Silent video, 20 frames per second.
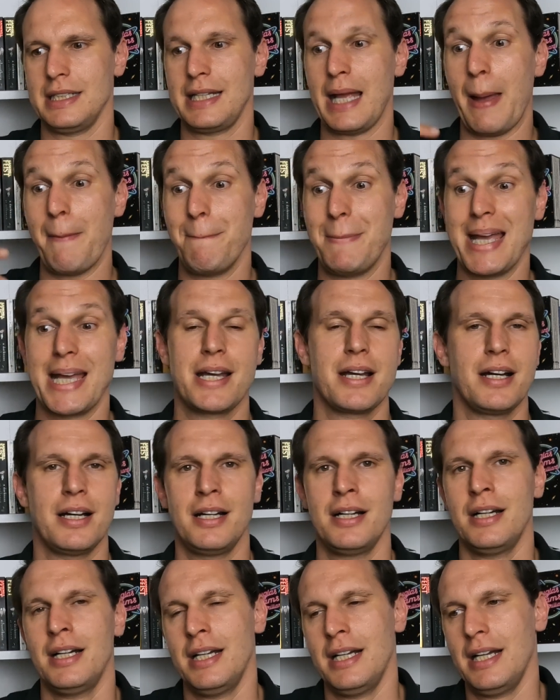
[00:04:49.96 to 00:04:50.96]
get
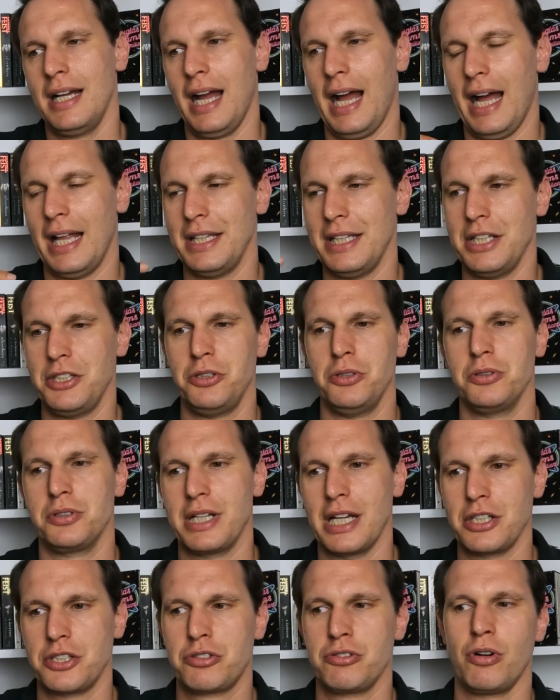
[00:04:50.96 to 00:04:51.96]
bigger and the issues
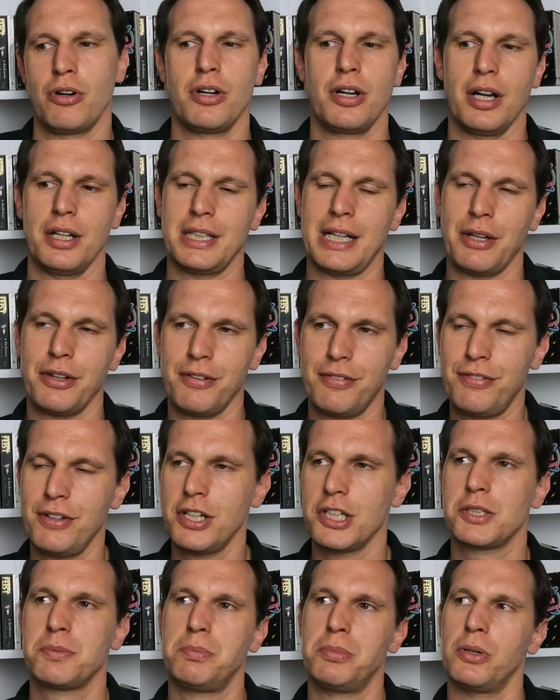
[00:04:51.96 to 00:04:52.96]
get stronger. Now the
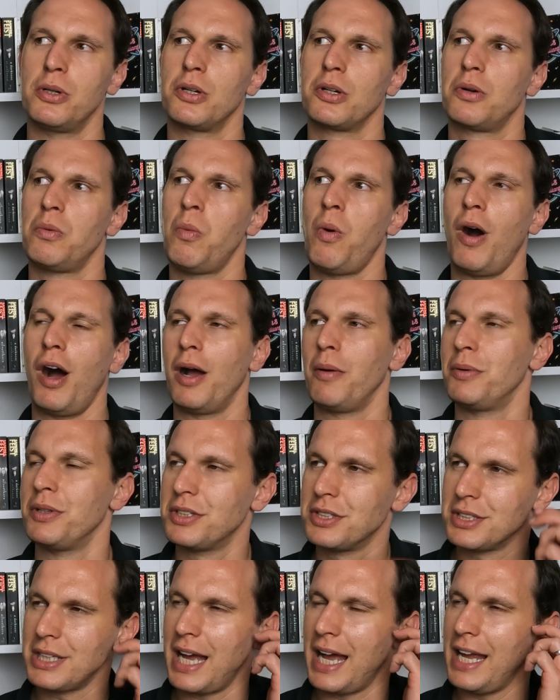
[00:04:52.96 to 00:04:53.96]
first book, what I
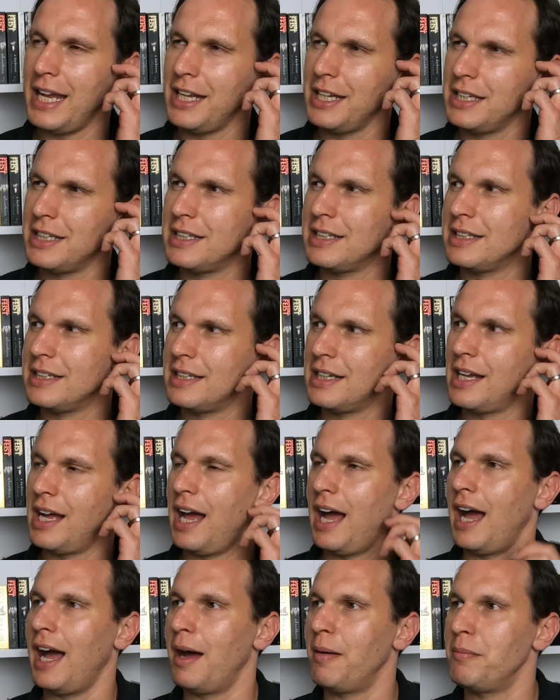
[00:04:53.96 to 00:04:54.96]
would say,
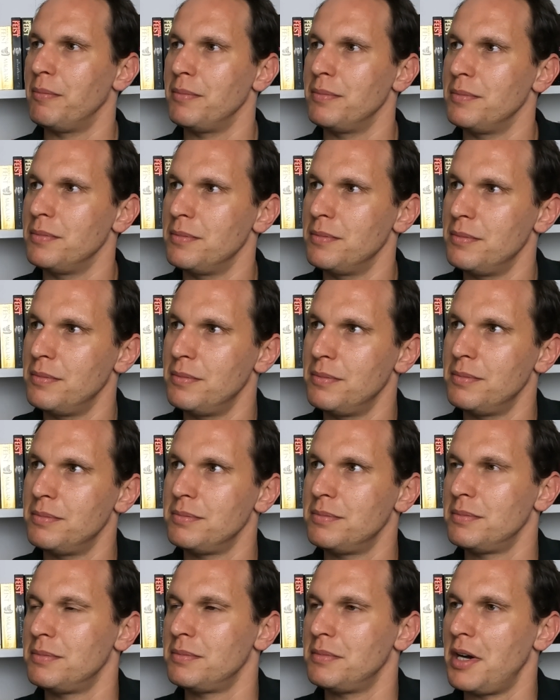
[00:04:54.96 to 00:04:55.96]

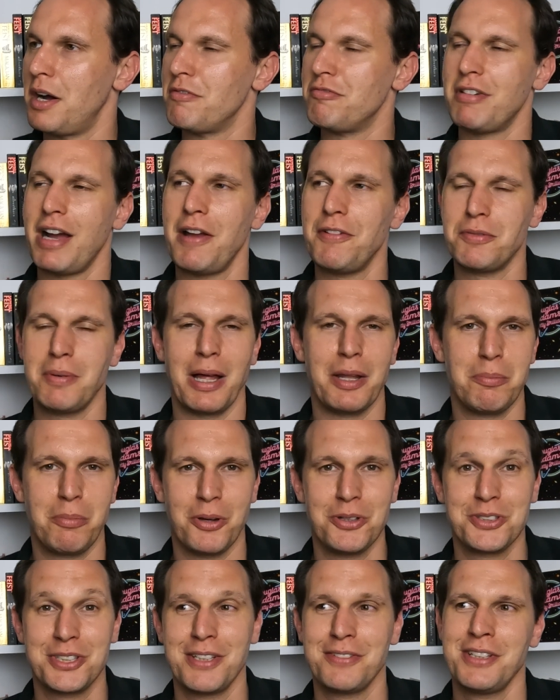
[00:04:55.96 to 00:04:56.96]
I've raved about the
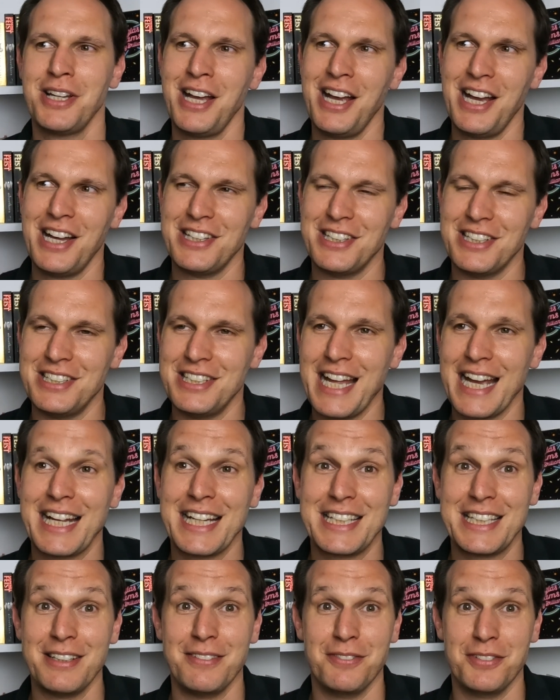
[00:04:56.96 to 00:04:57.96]
positives. The
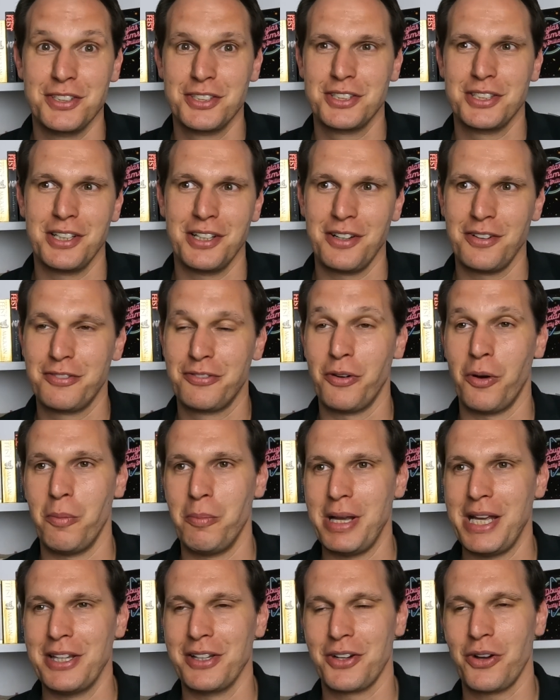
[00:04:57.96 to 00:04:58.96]
negatives
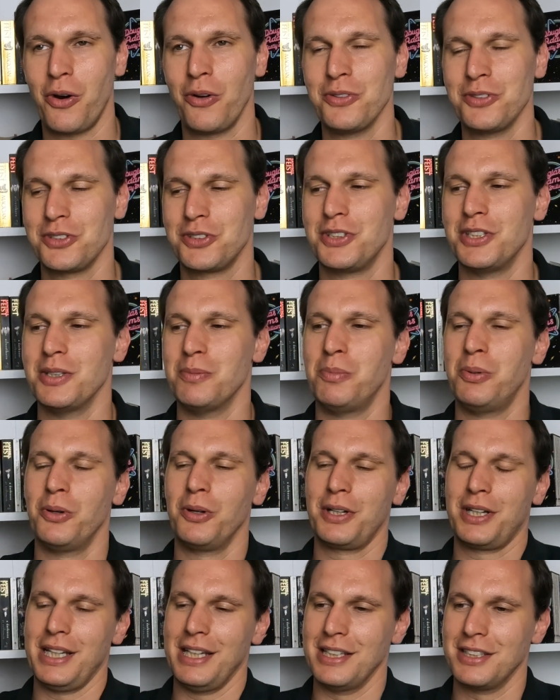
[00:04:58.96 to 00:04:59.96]
for me. The cons of the
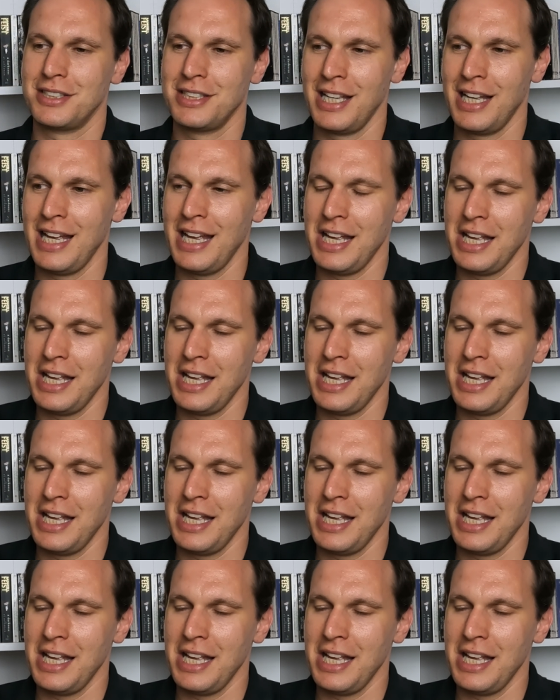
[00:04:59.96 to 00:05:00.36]
book is